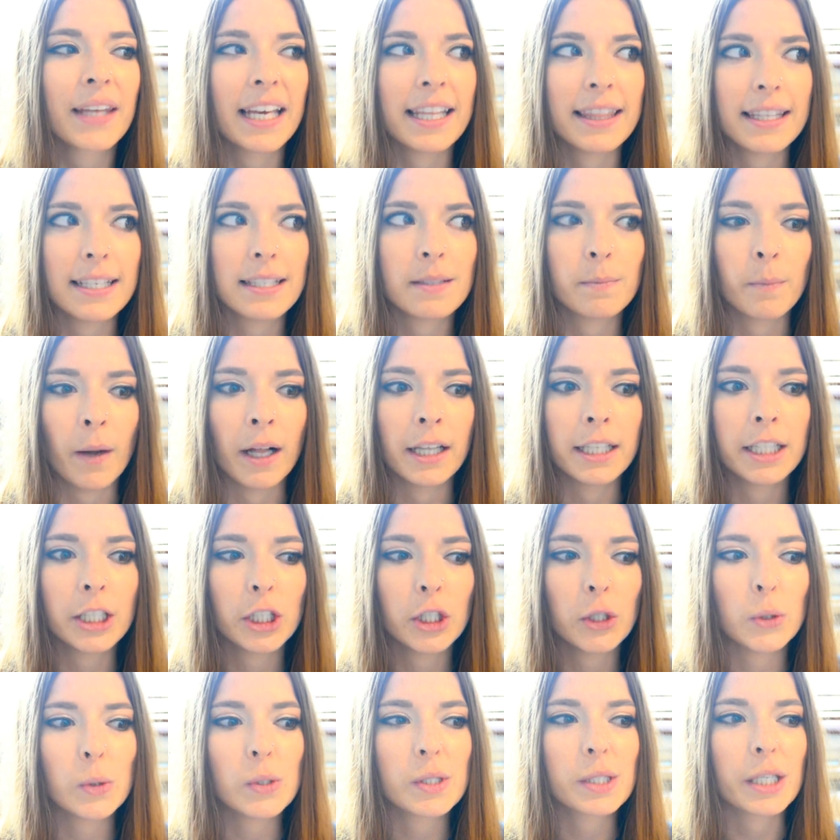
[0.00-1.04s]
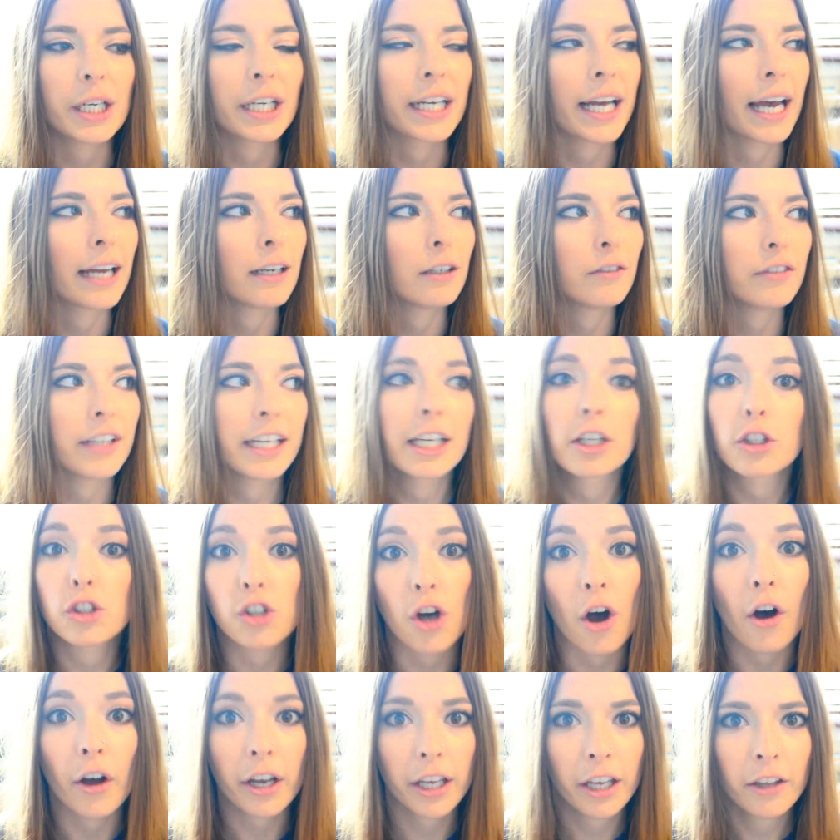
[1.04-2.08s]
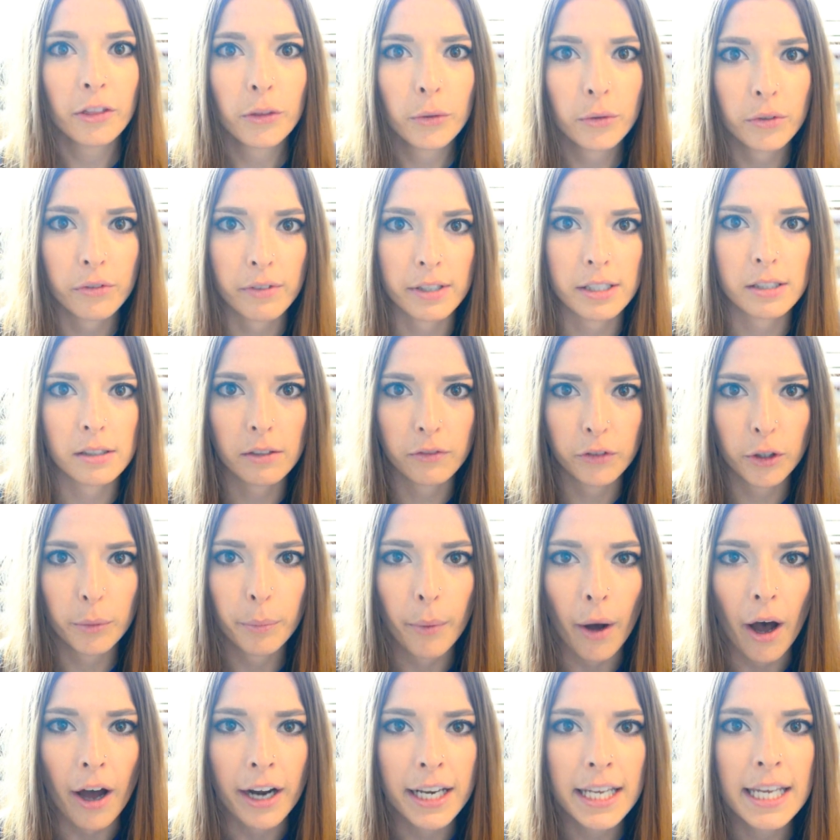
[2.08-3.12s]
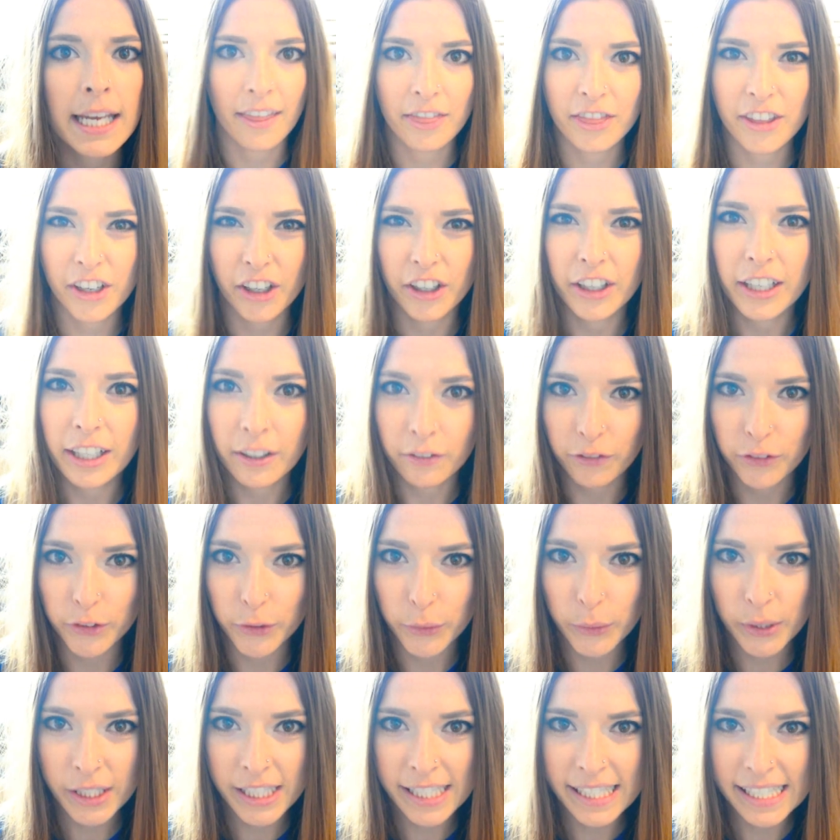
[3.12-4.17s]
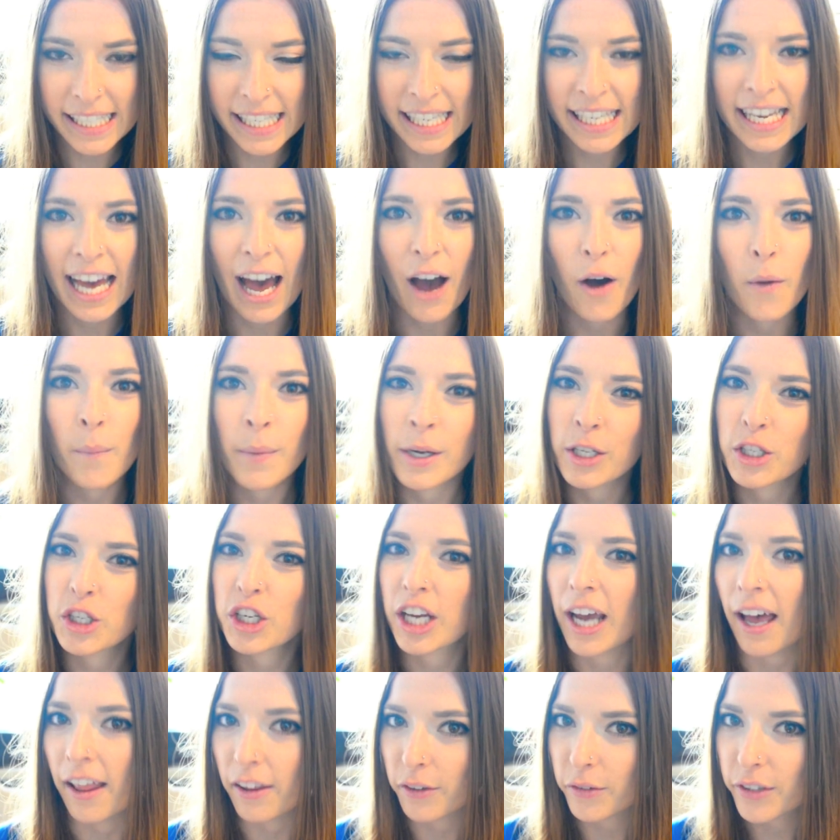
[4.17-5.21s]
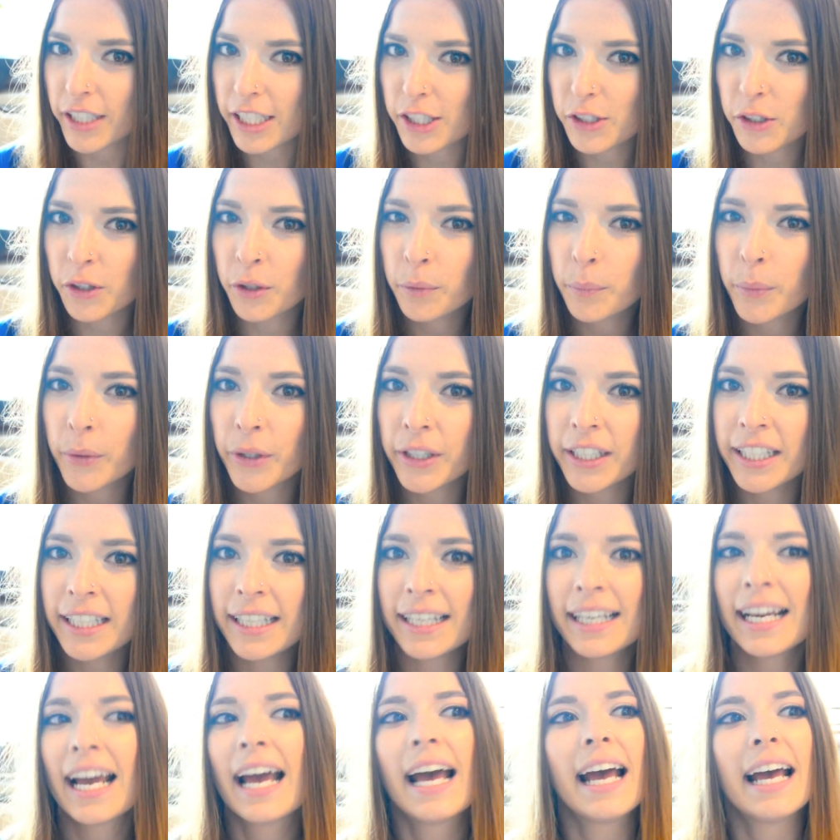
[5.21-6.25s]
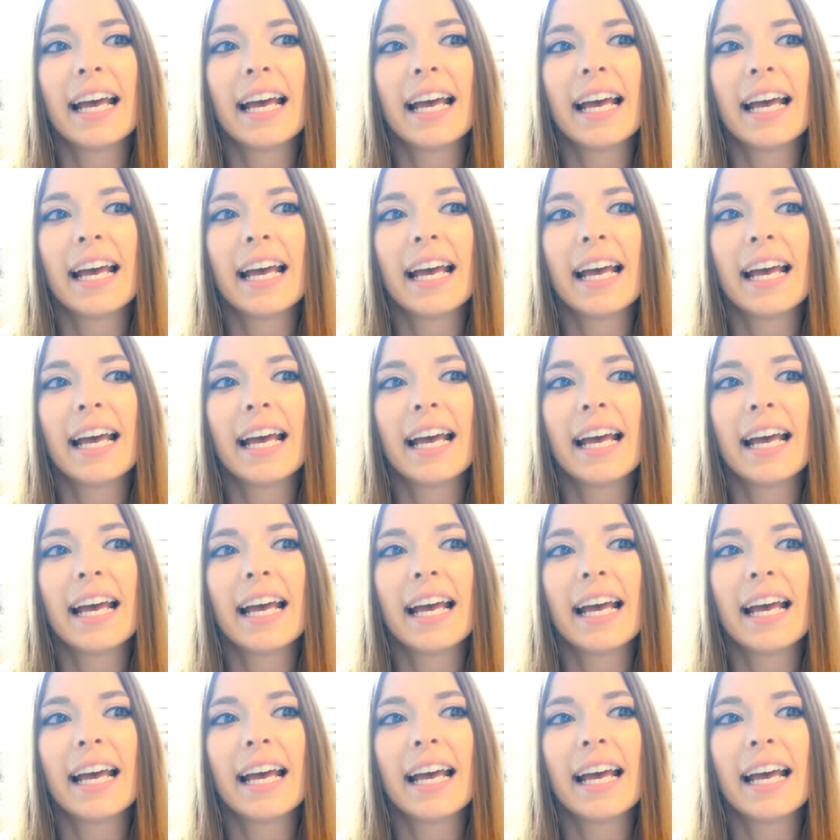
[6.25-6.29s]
And these molecules are kind of like talking to the rest of your body. They're influencing how much calories you're burning.